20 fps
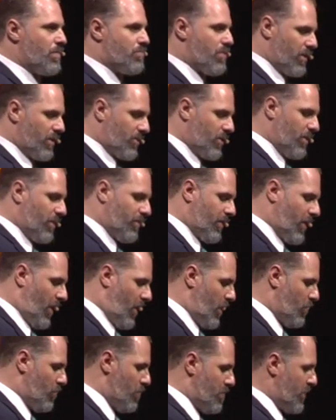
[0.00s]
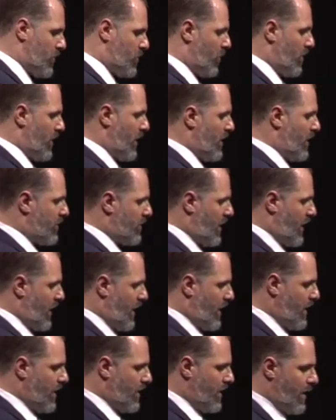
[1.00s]
The President of Ghana will be joining us
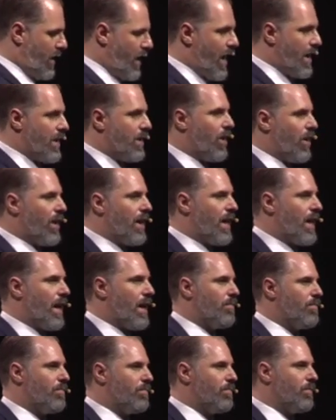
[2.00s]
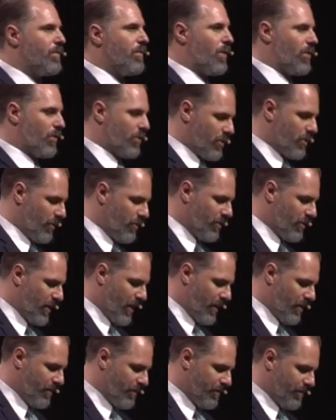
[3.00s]
here at 9 AM on
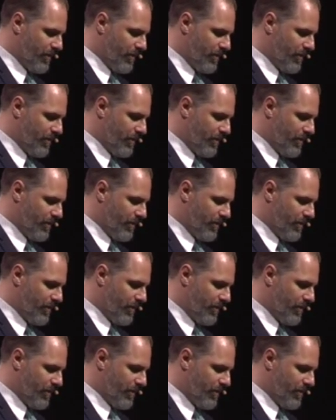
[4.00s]
Tuesday.